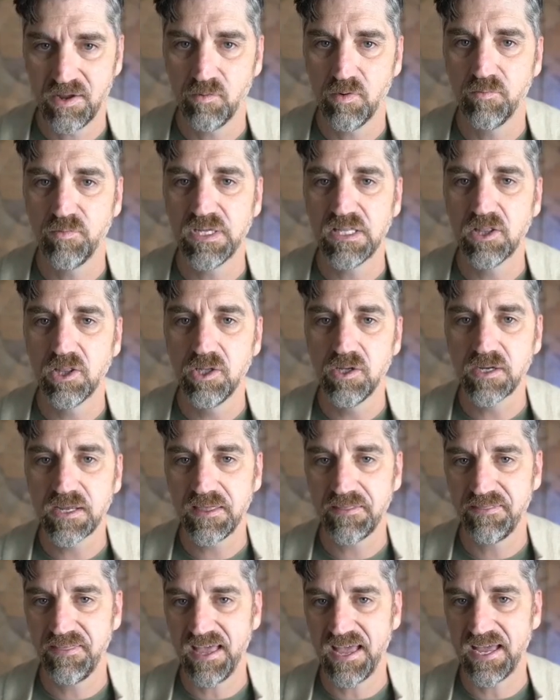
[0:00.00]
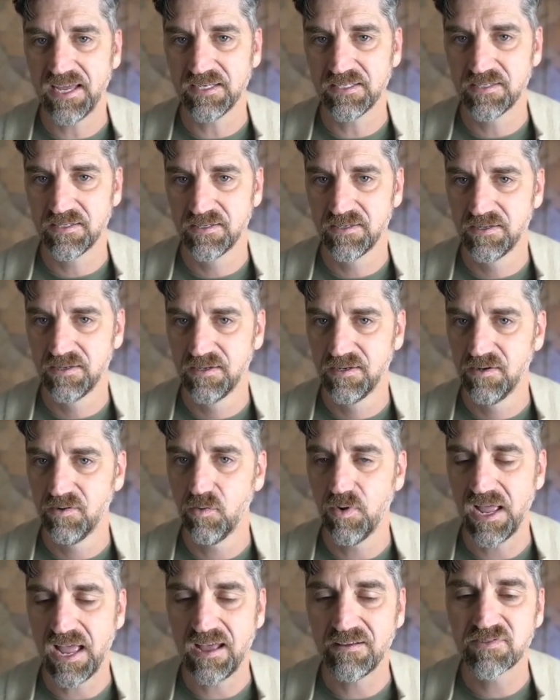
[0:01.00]
when we look at that,
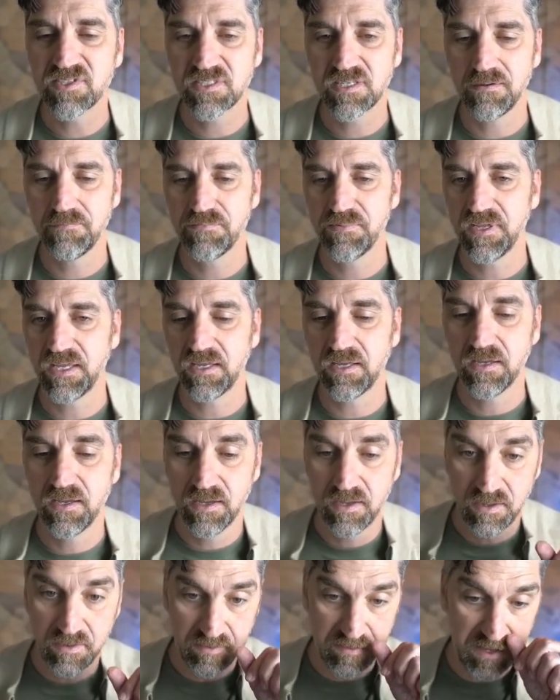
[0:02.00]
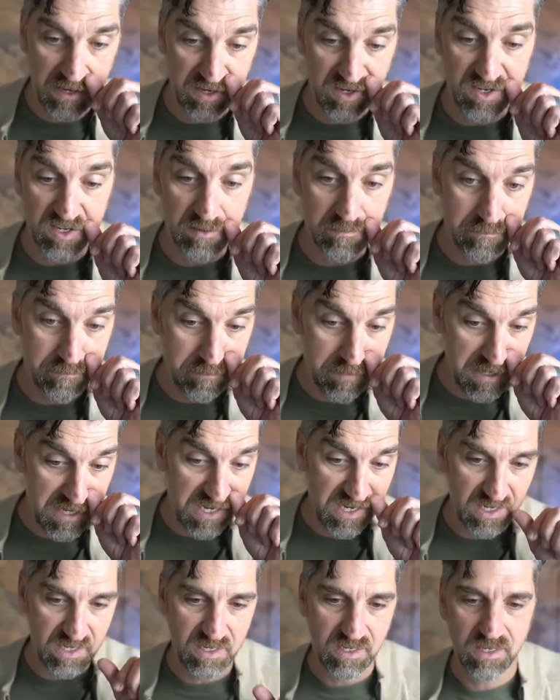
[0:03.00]
we have something that can
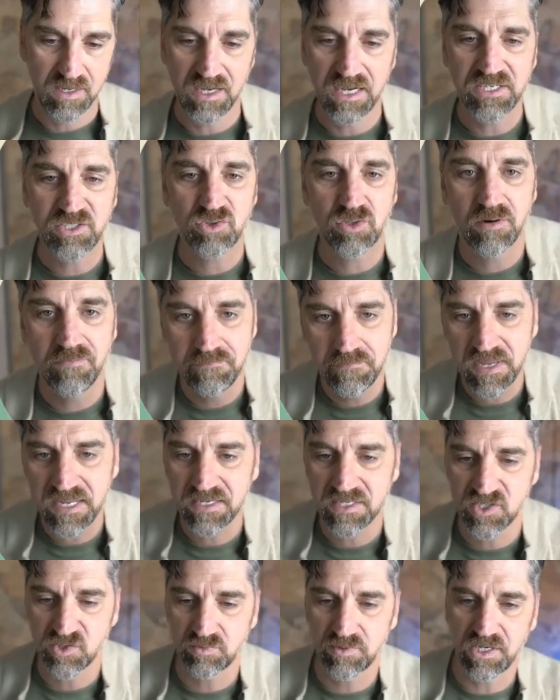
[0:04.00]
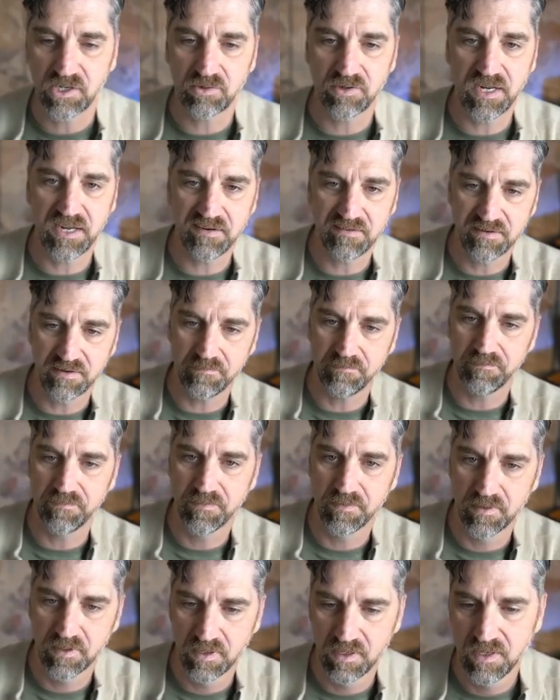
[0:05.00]
be a tremendous recreation.
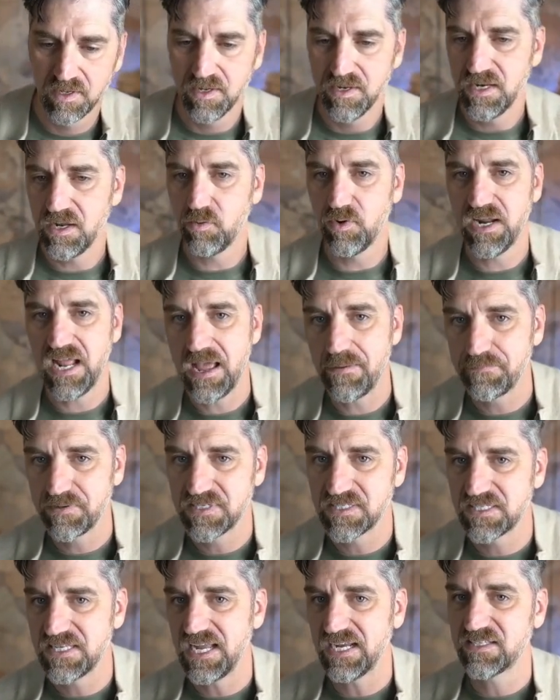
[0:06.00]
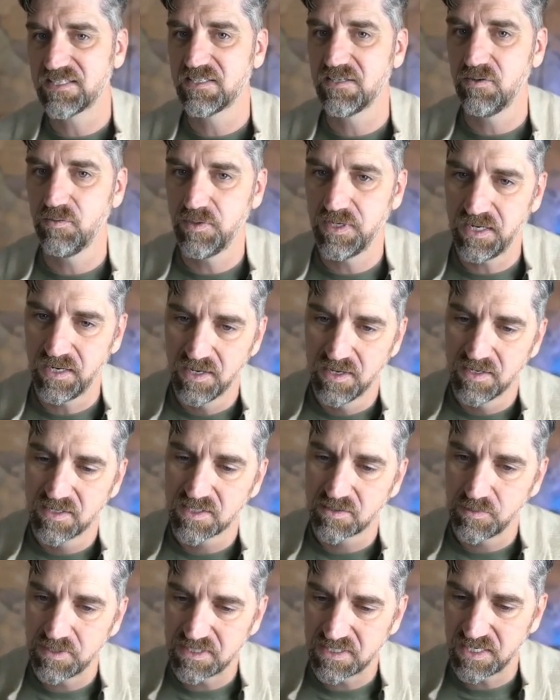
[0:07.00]
Now, what happens next? So we
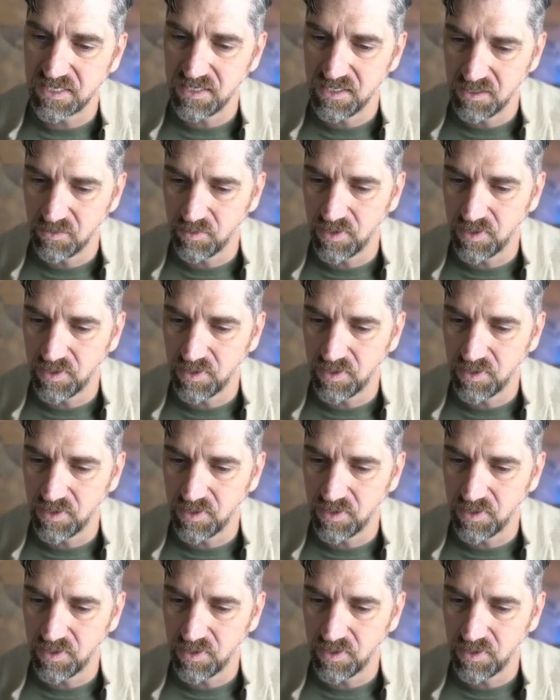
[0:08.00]
say, you know